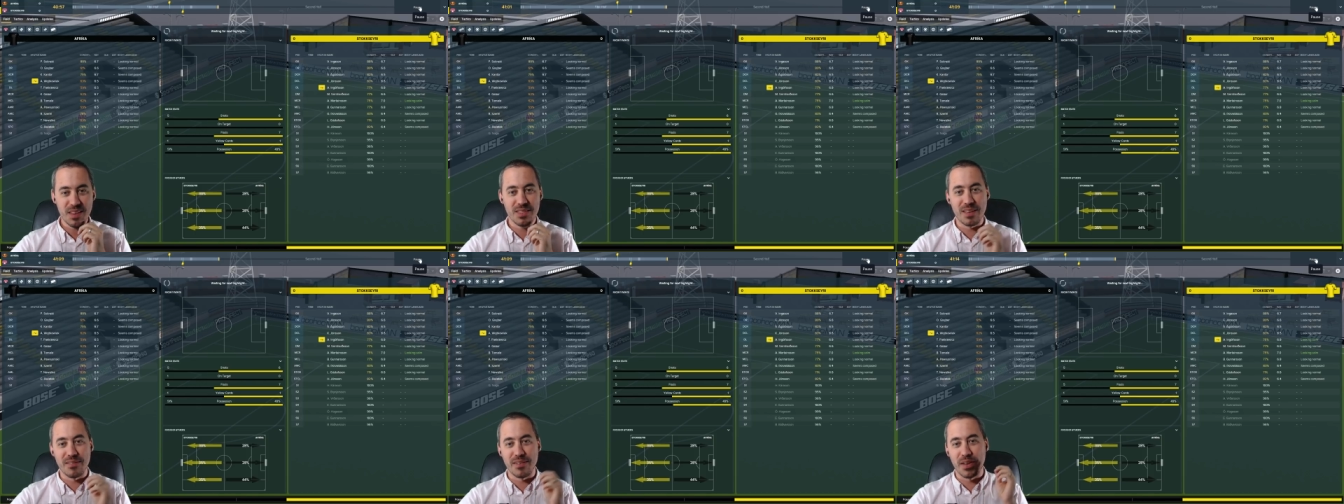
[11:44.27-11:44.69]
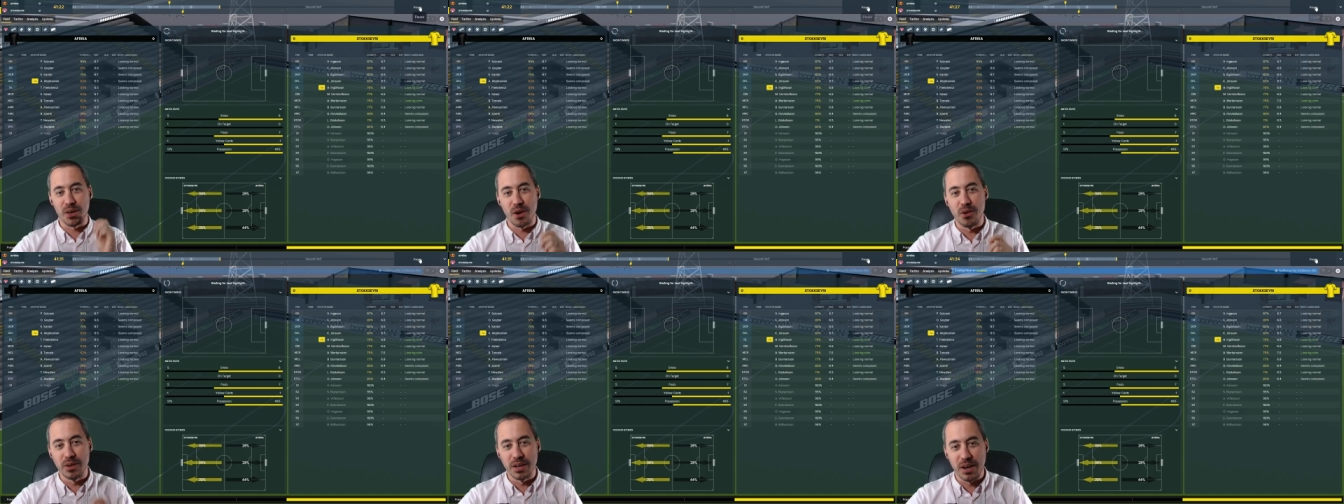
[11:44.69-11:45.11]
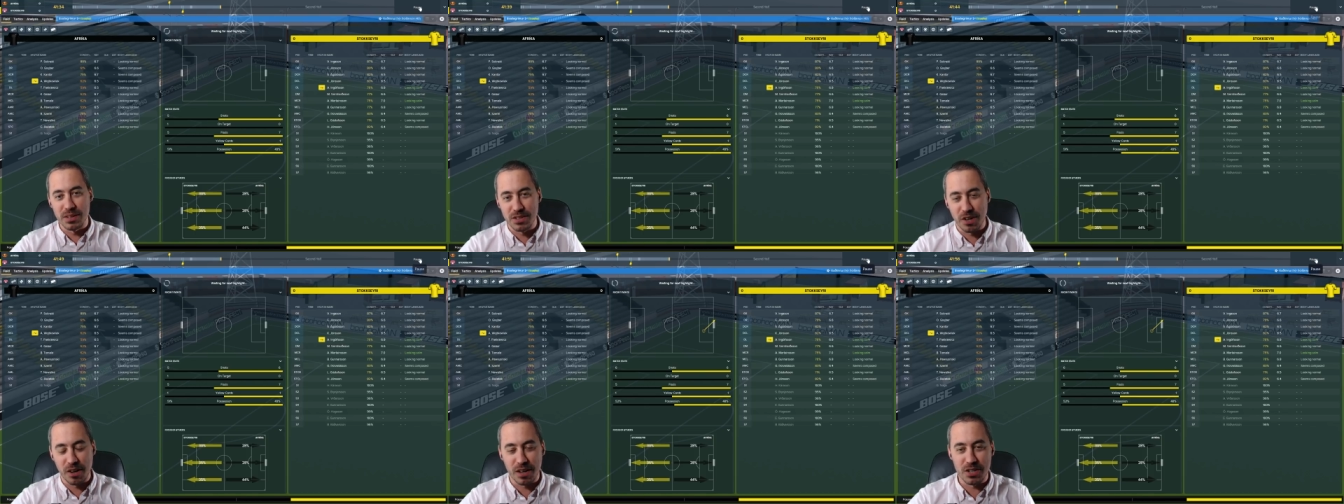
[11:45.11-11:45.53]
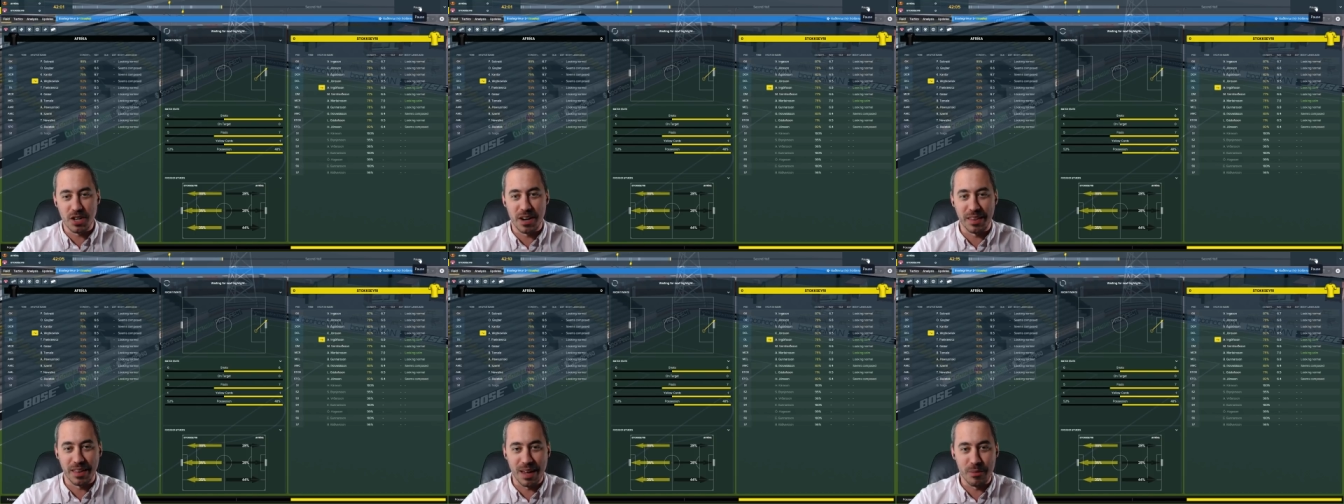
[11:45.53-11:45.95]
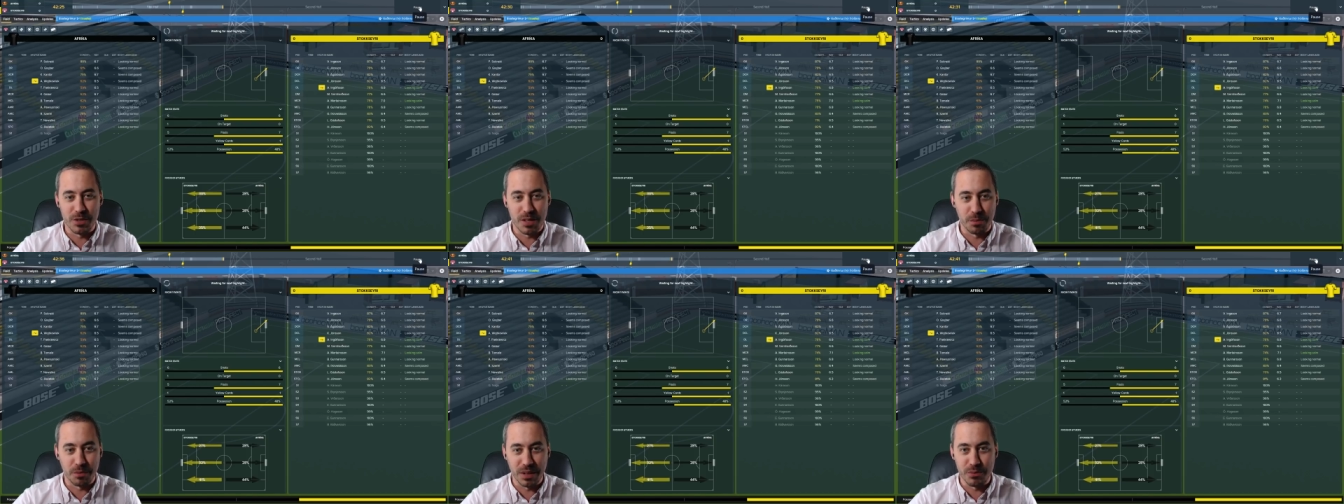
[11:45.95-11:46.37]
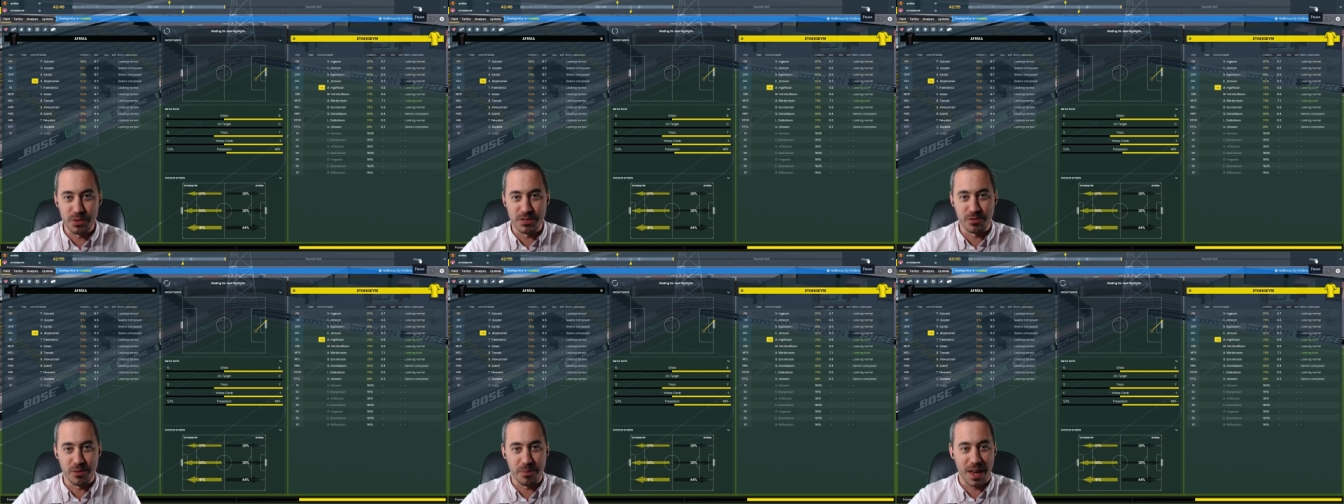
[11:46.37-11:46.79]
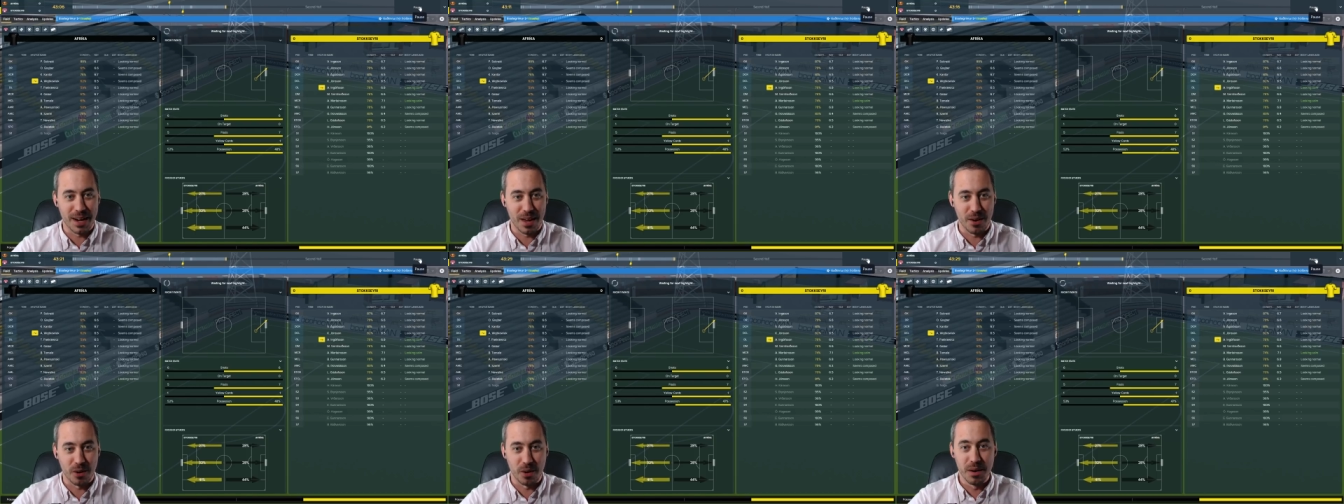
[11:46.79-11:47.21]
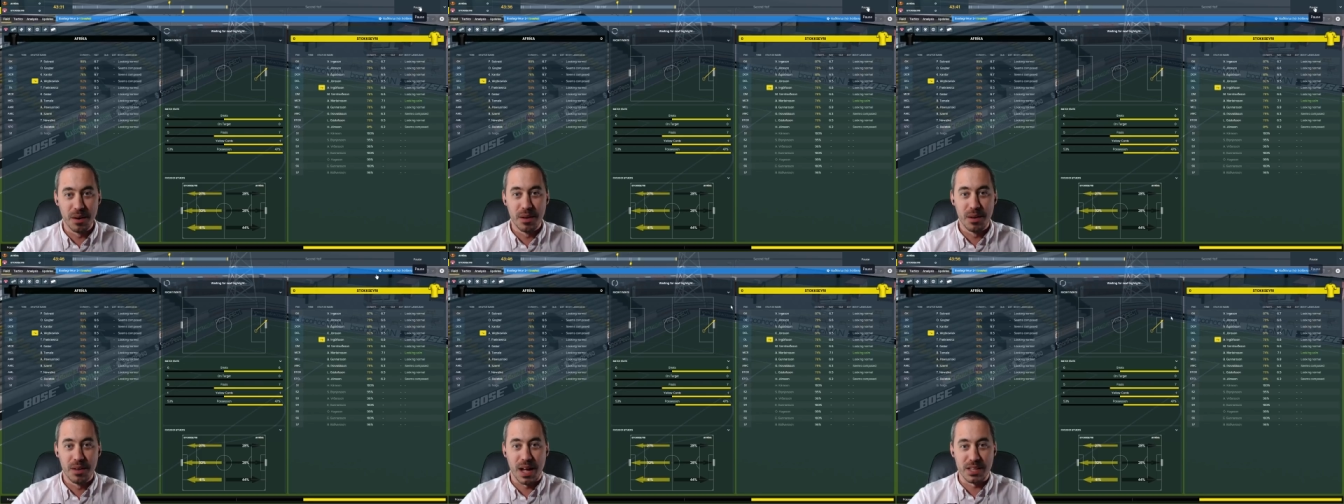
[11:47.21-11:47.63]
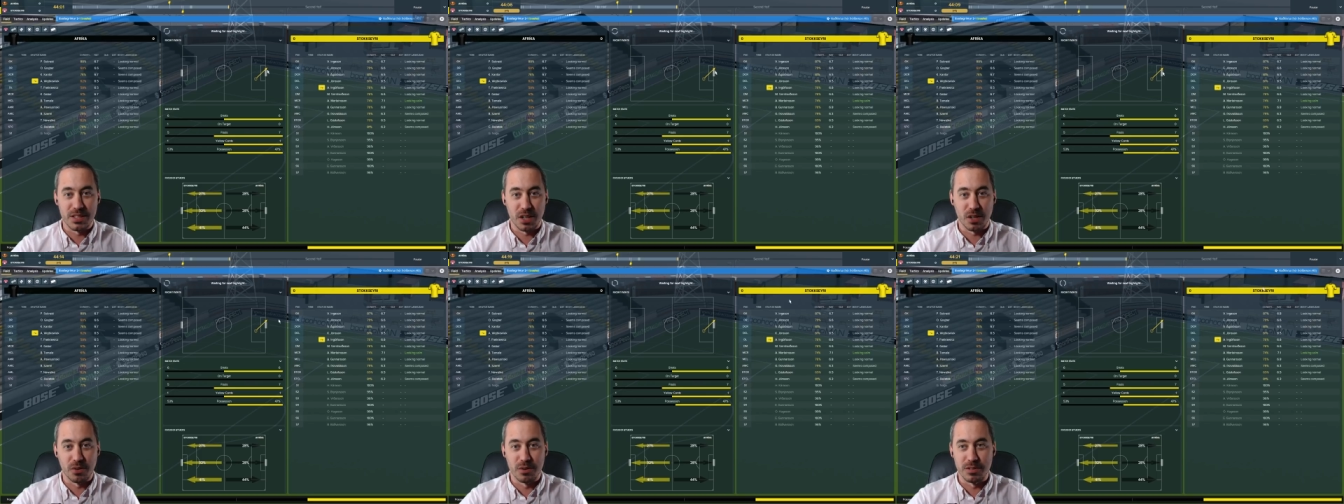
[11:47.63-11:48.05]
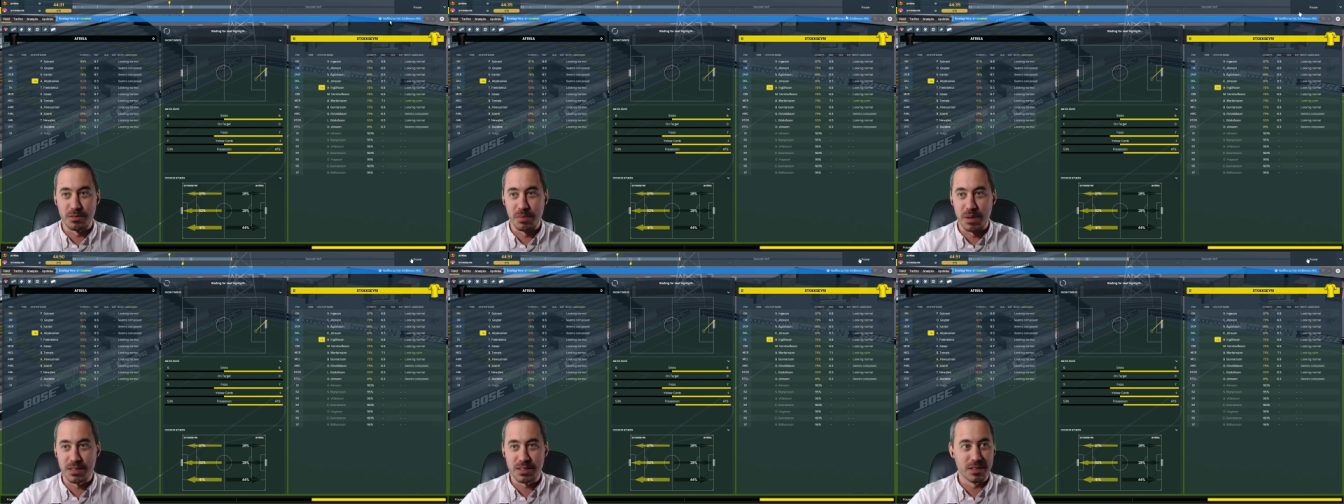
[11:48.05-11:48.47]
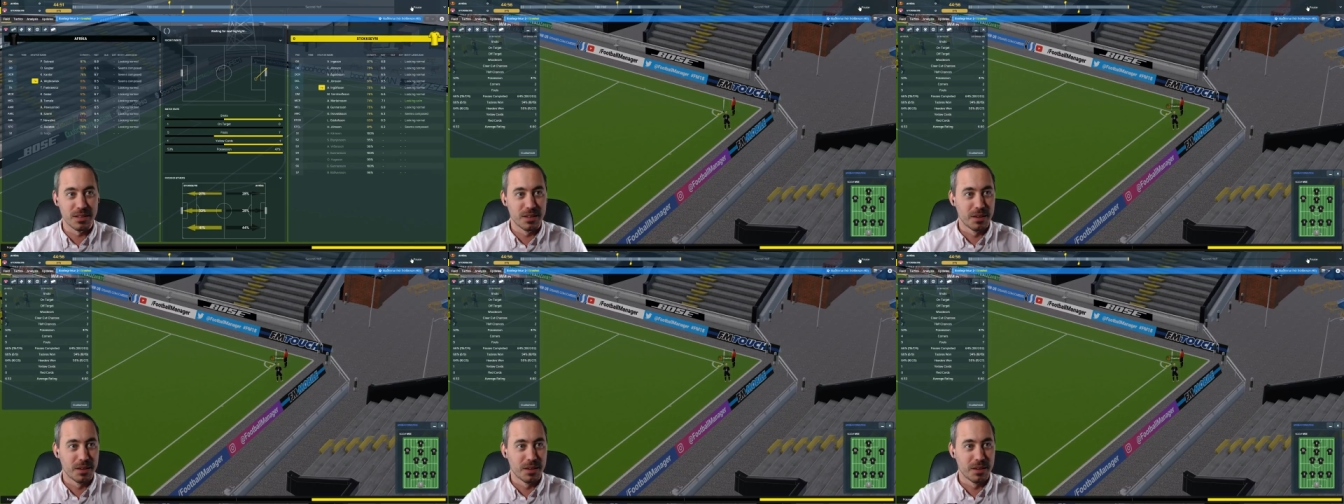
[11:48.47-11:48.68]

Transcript: They've had the only on-target shot of the game, which I believe was from that header. That's a close miss.